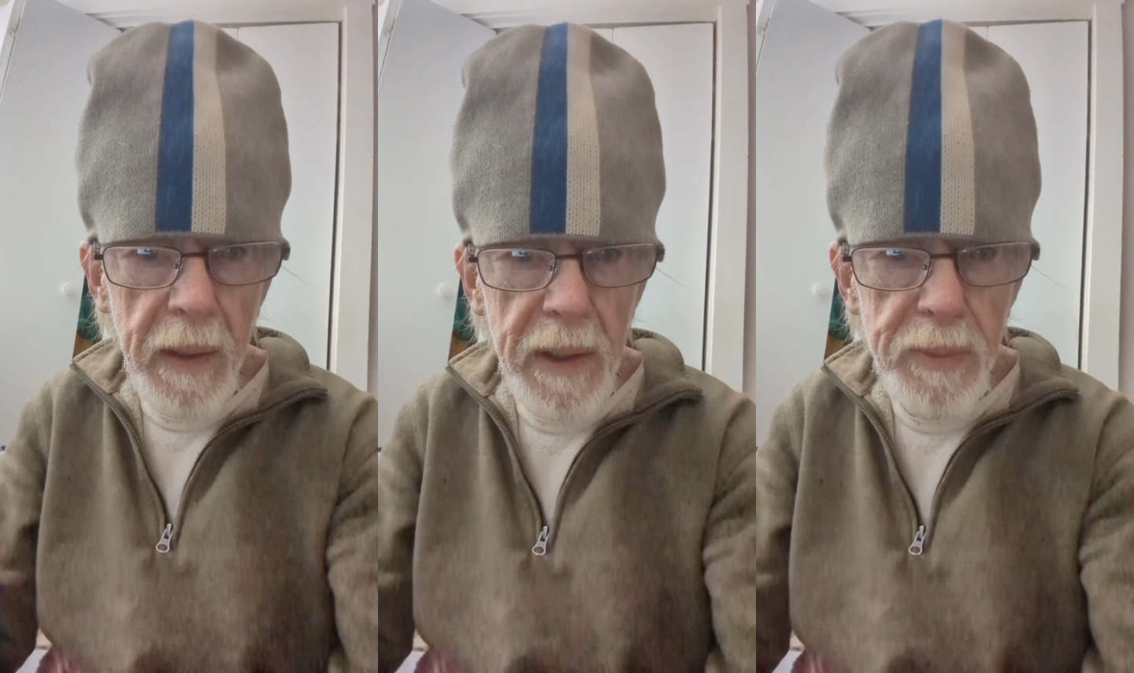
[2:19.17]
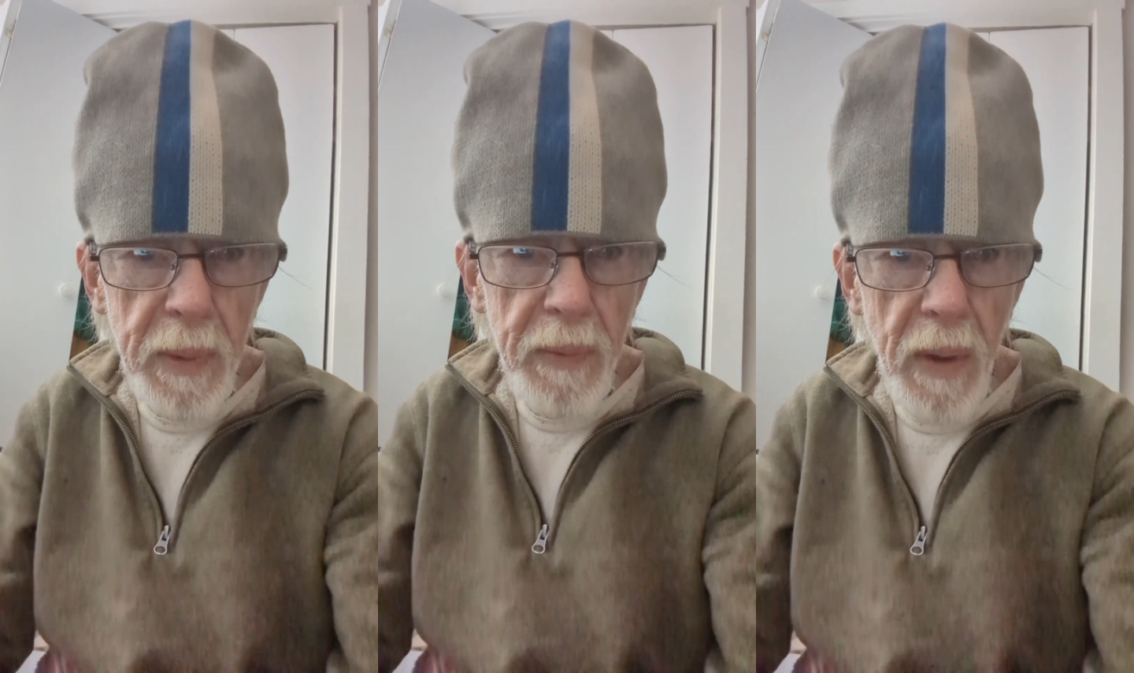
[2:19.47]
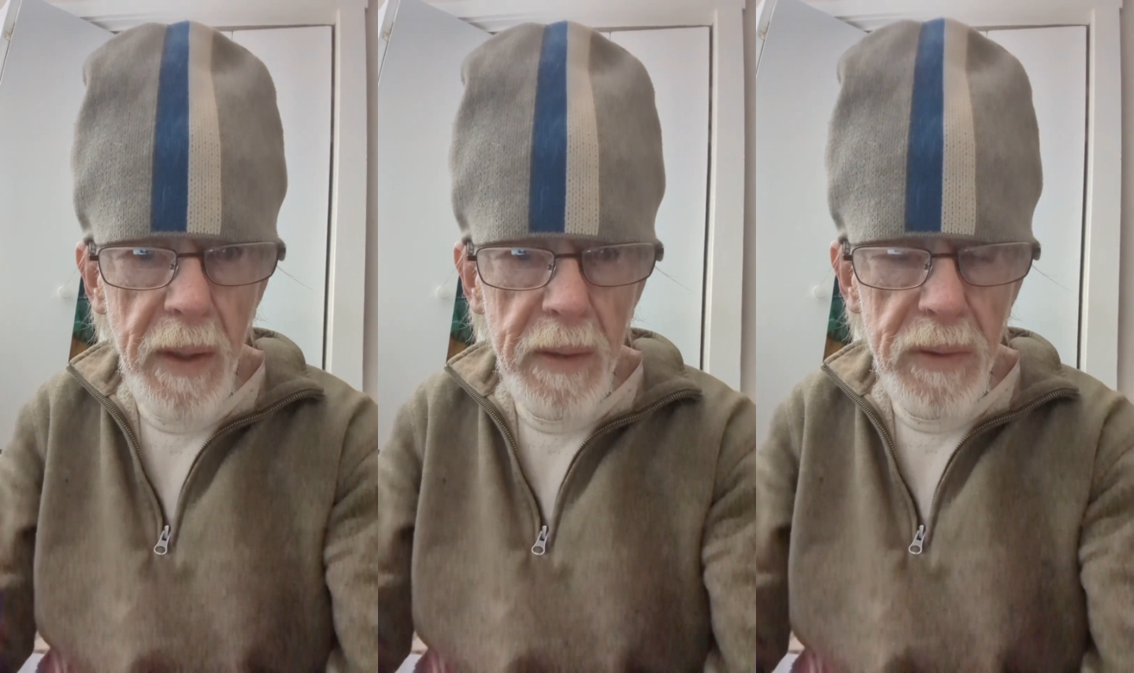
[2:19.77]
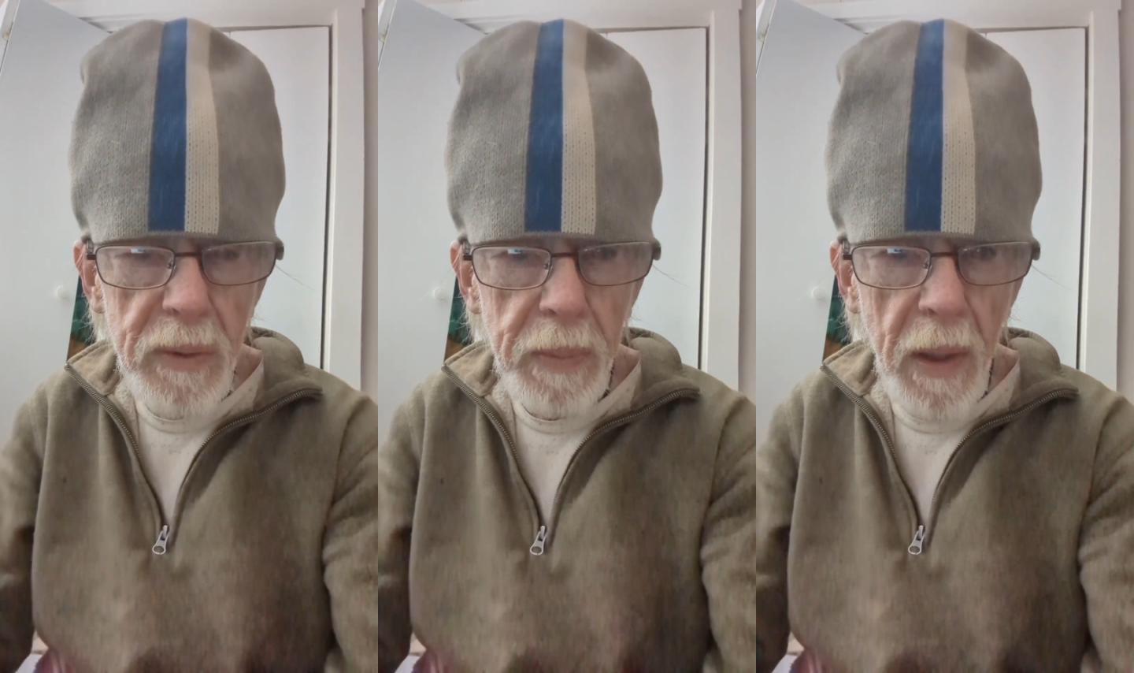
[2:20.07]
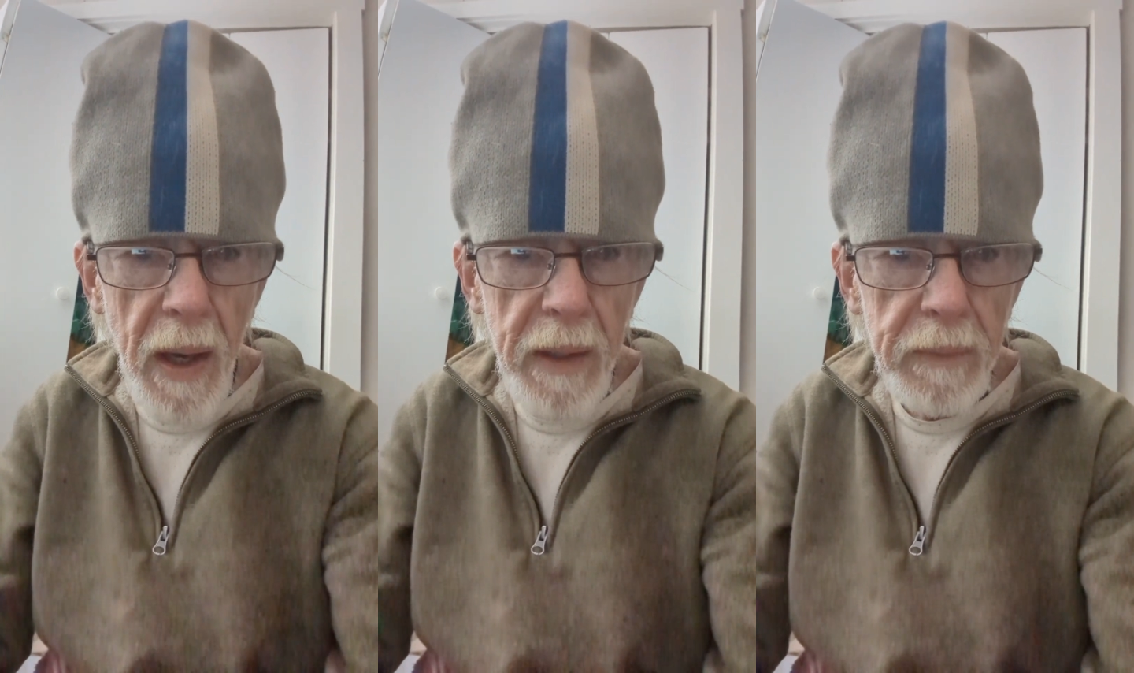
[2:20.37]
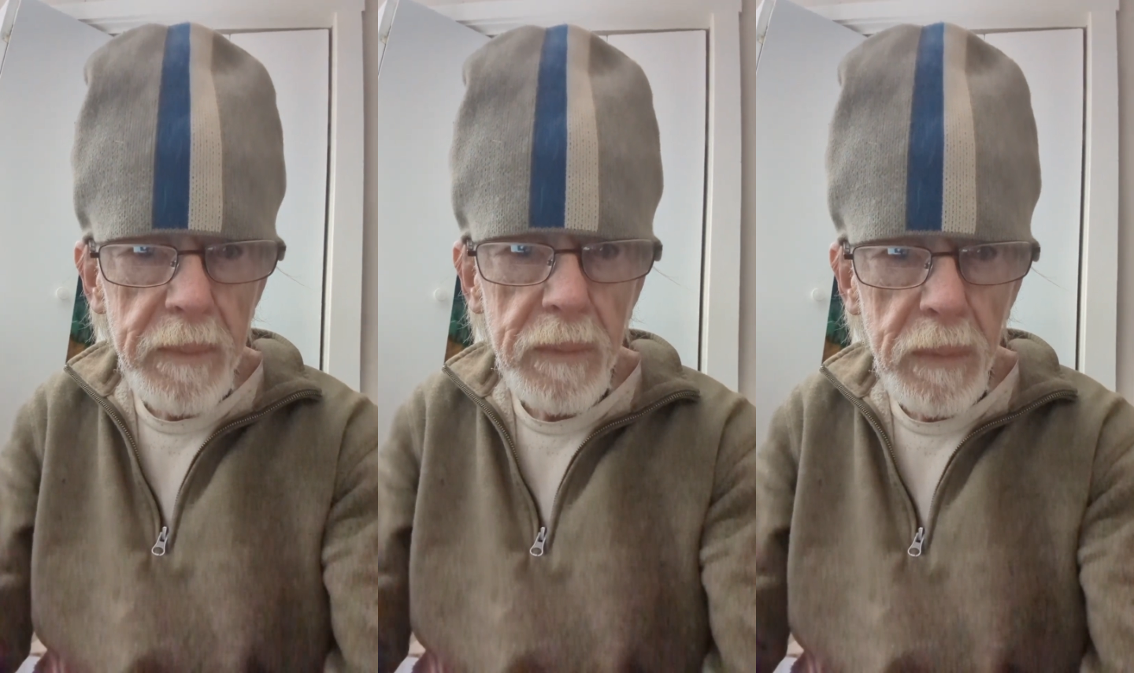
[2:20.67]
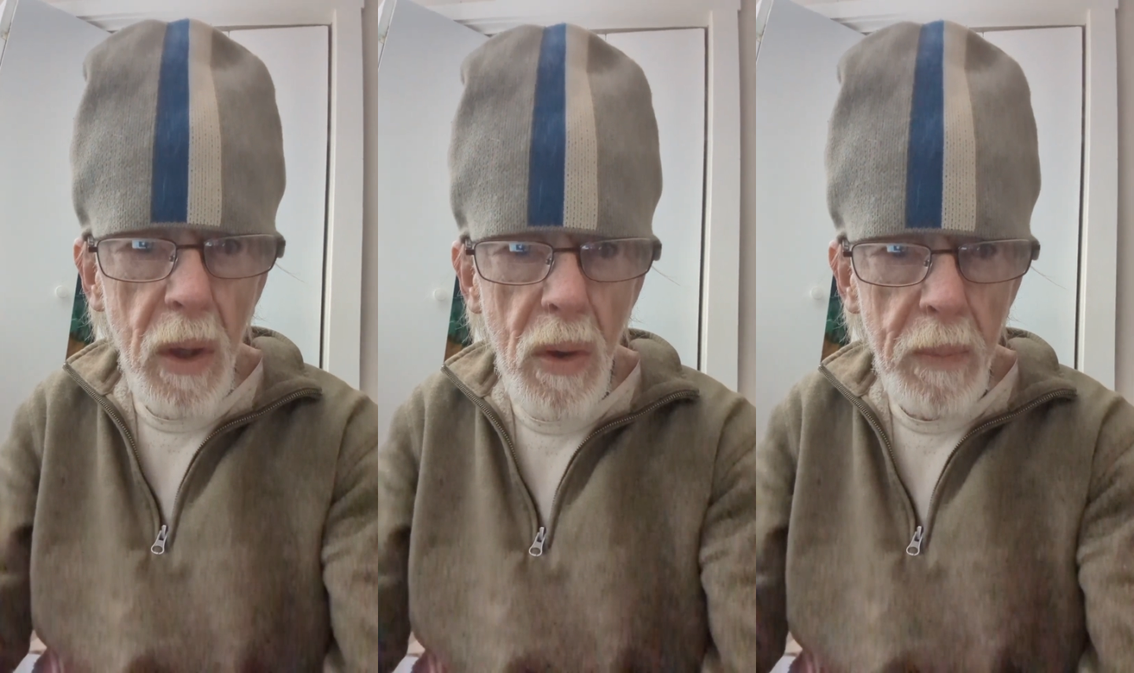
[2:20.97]
He's been running the supply
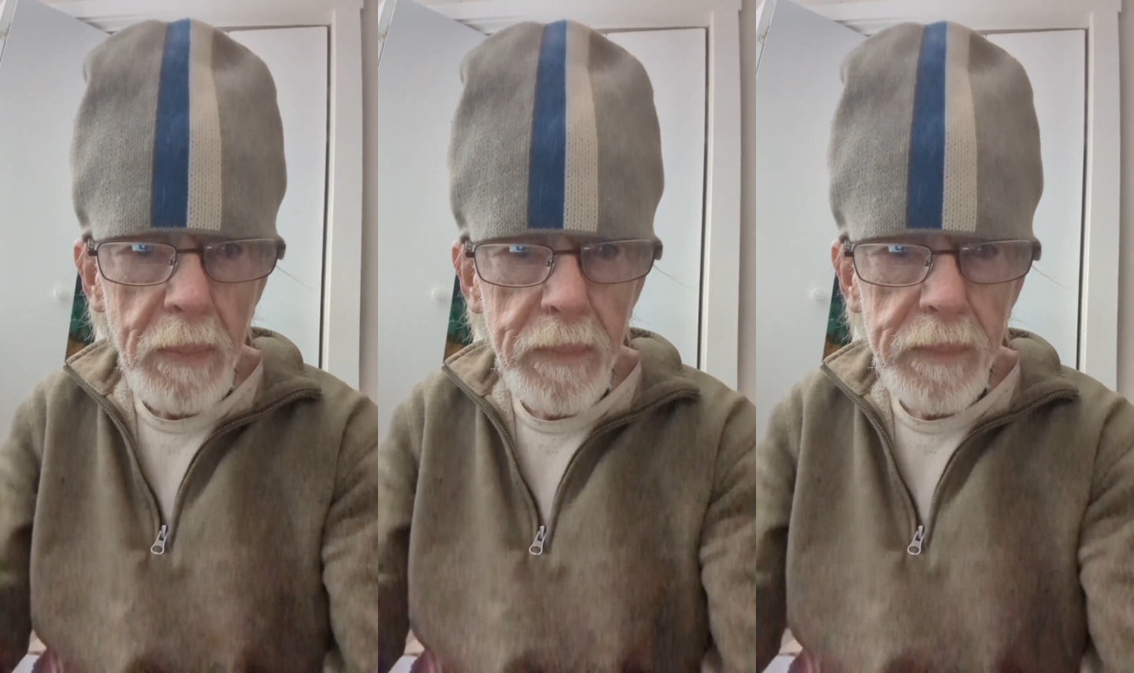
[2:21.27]
room,